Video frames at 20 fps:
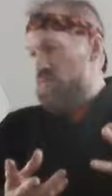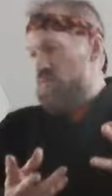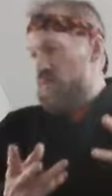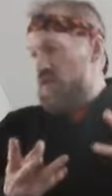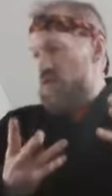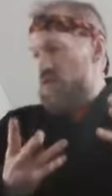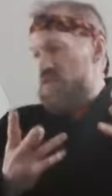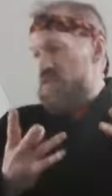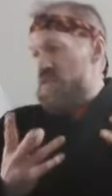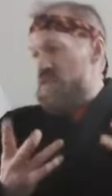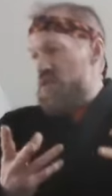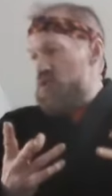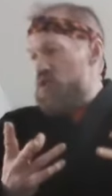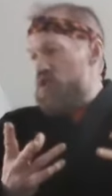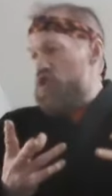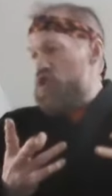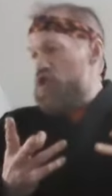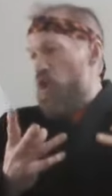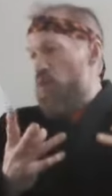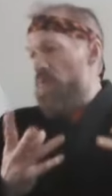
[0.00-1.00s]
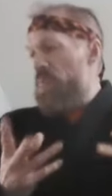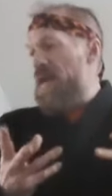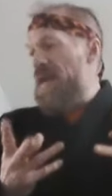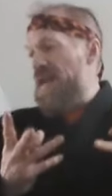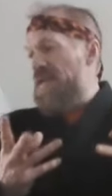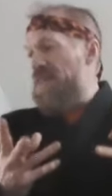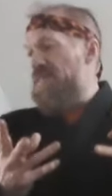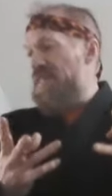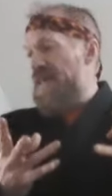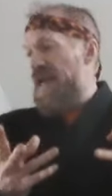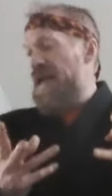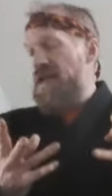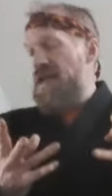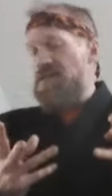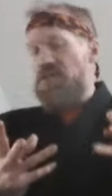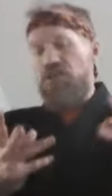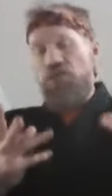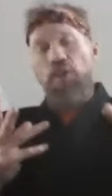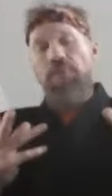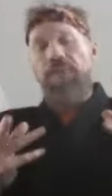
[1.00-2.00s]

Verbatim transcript: there's so many things, so